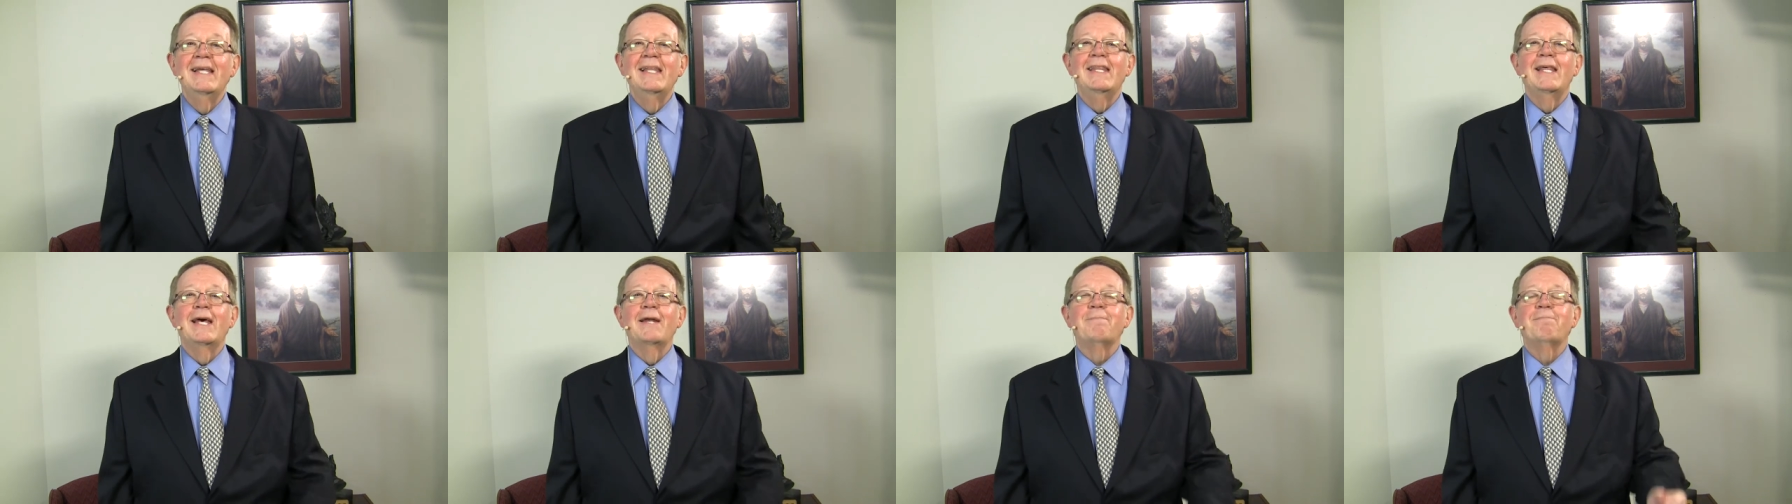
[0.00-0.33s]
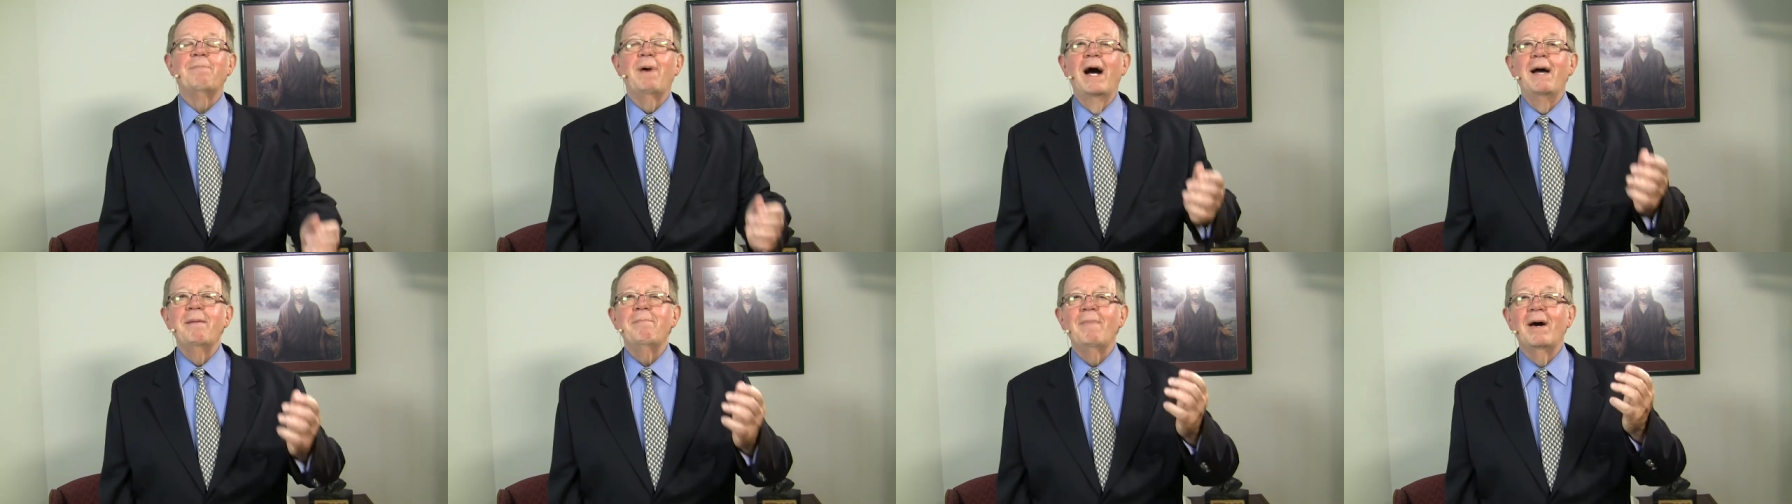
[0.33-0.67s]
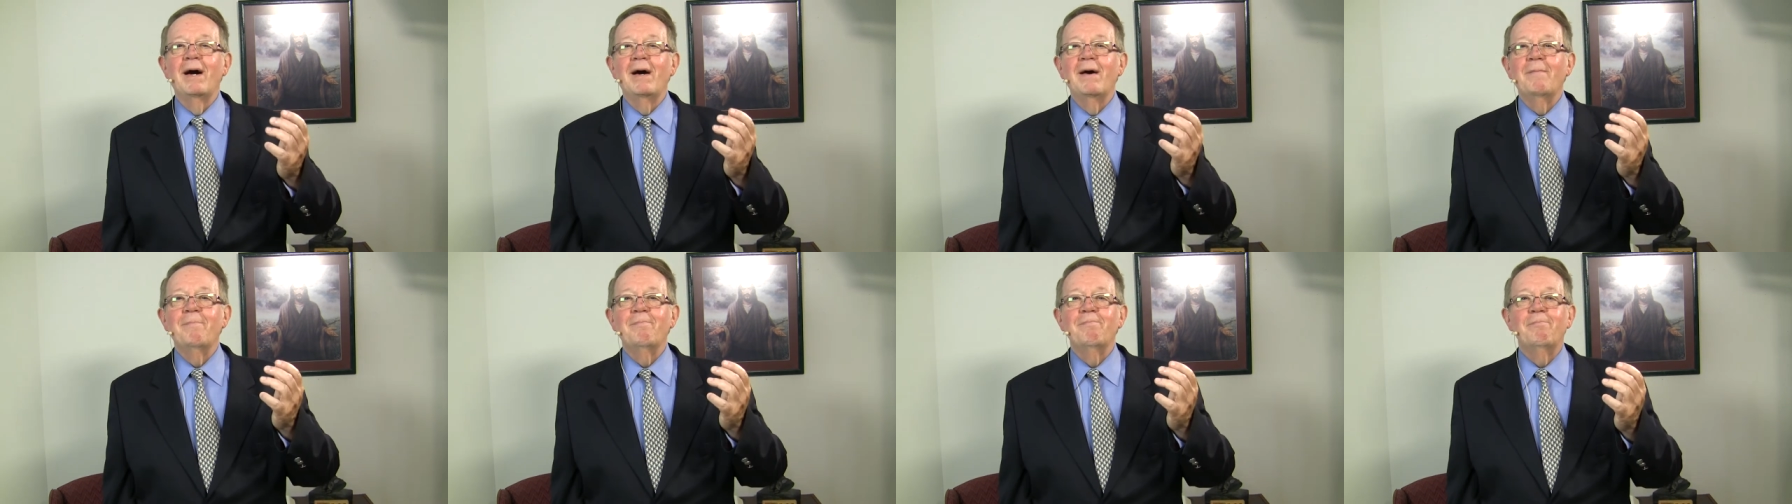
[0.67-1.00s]
that
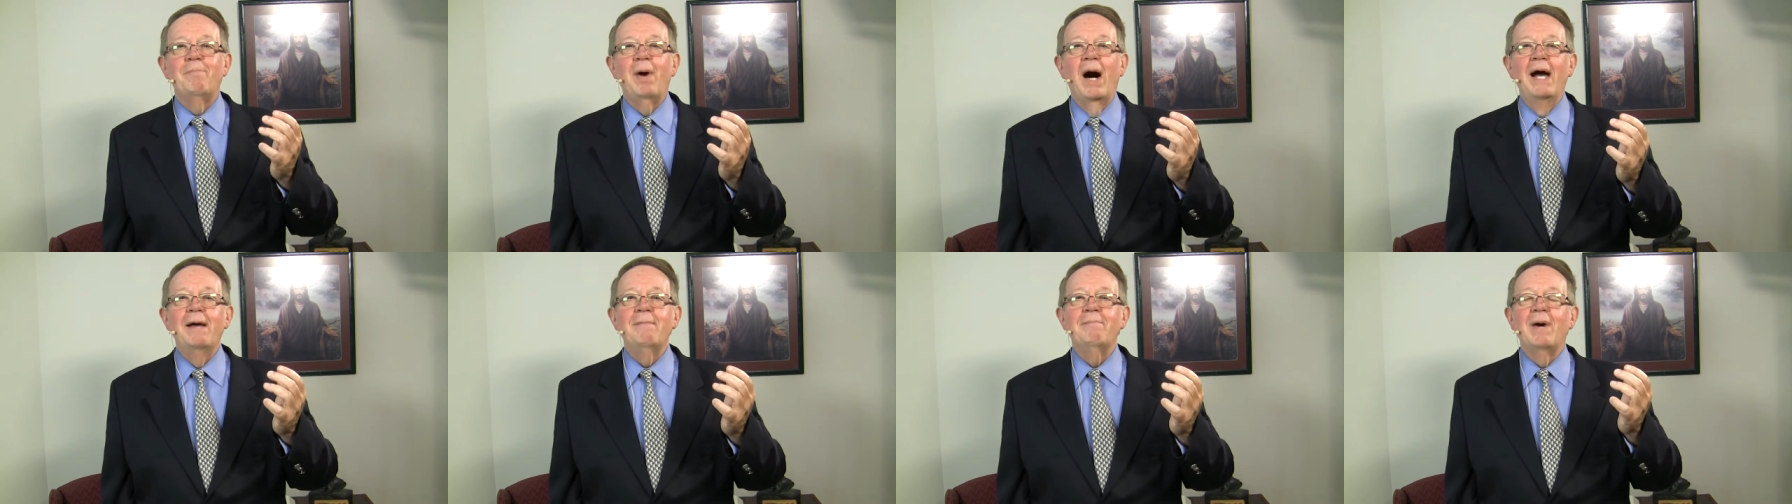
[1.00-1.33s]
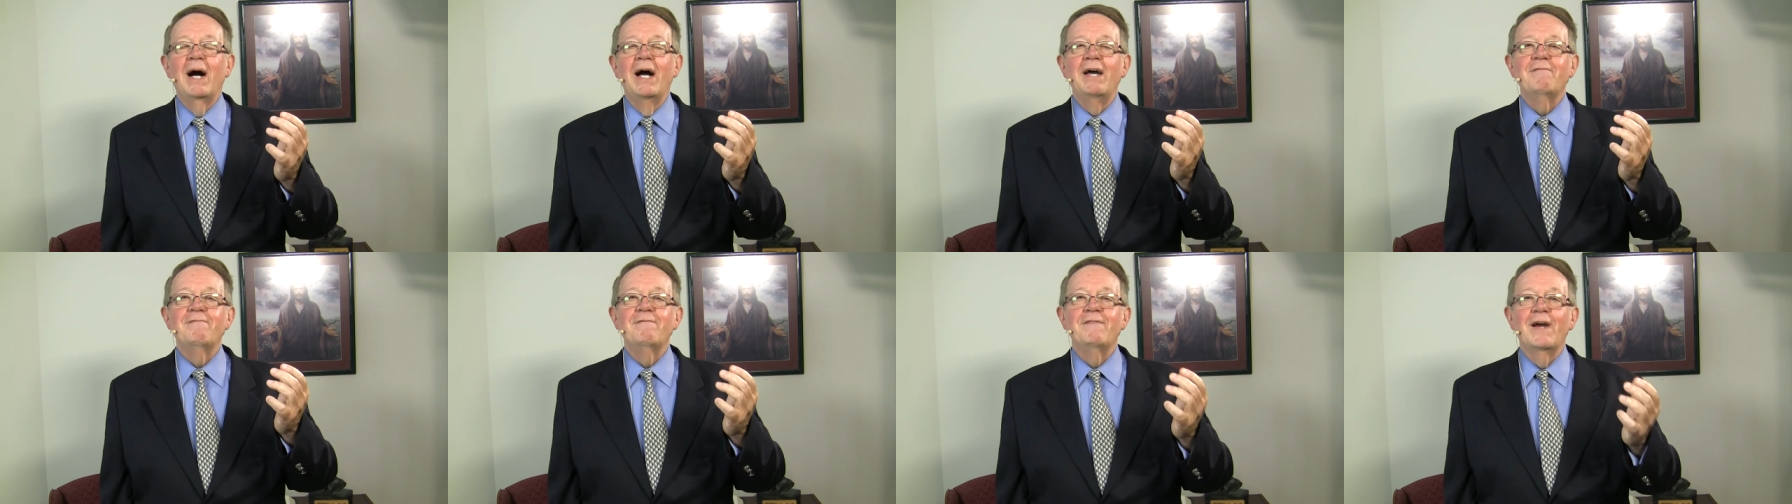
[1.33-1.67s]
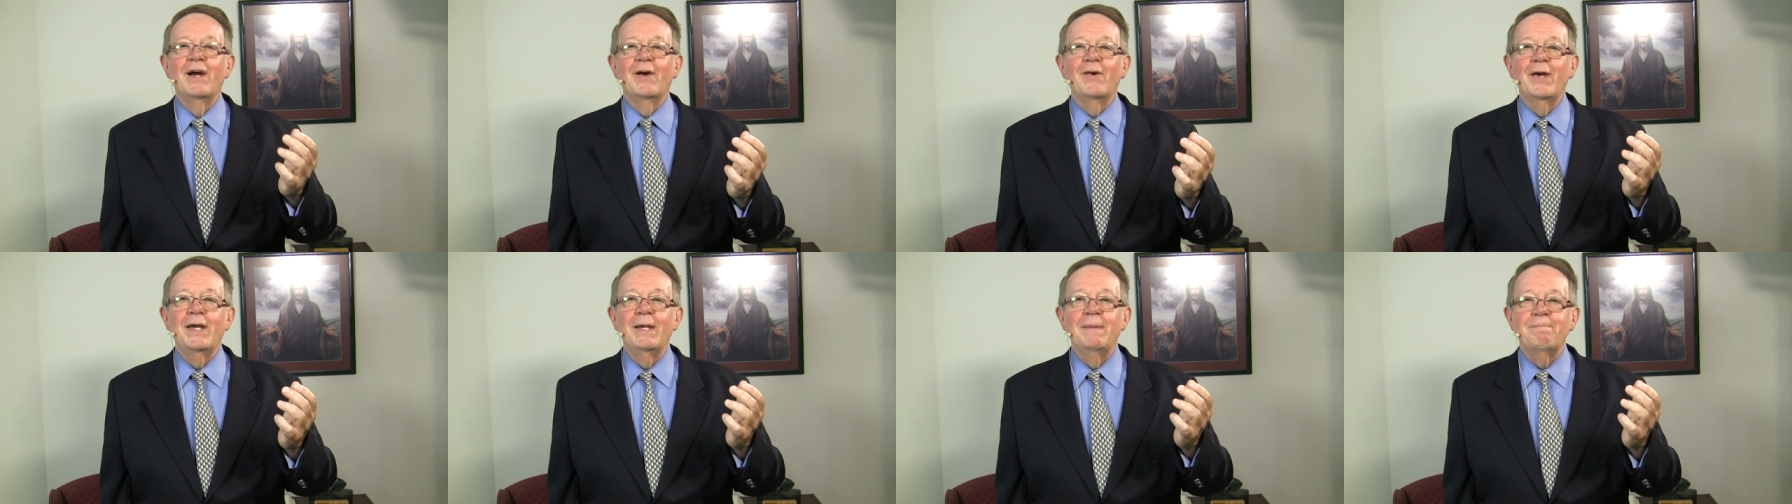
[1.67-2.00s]
by my
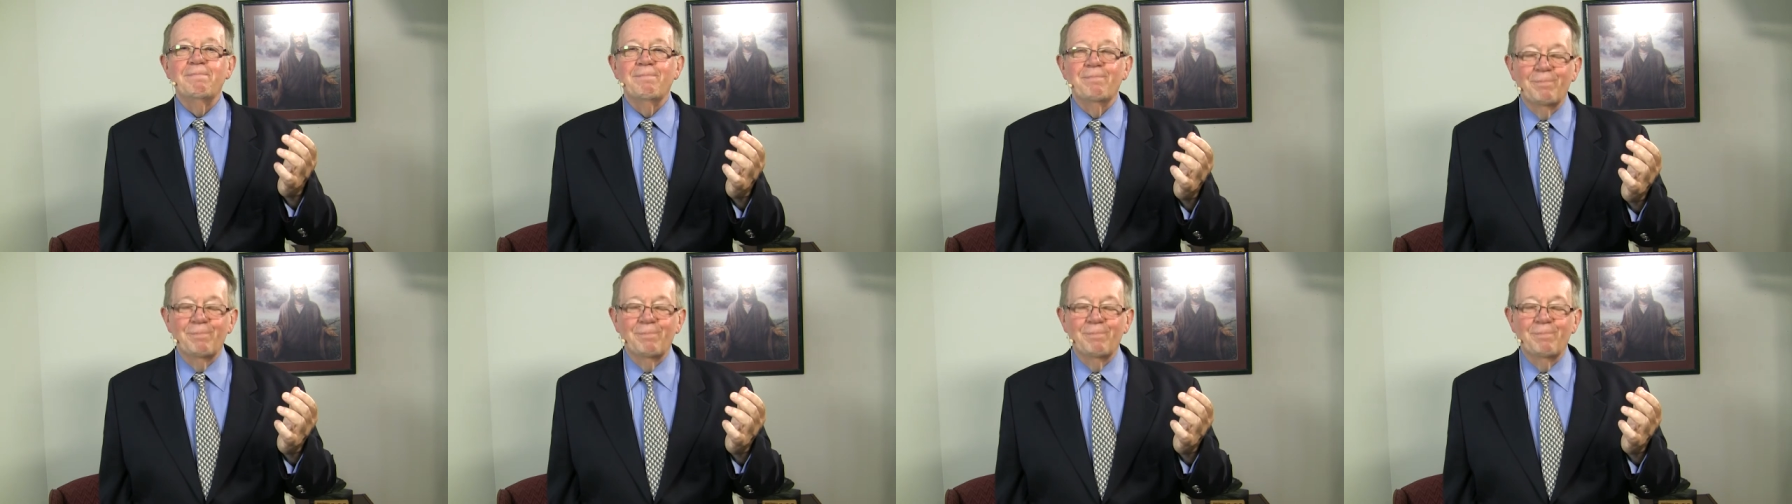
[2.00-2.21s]
very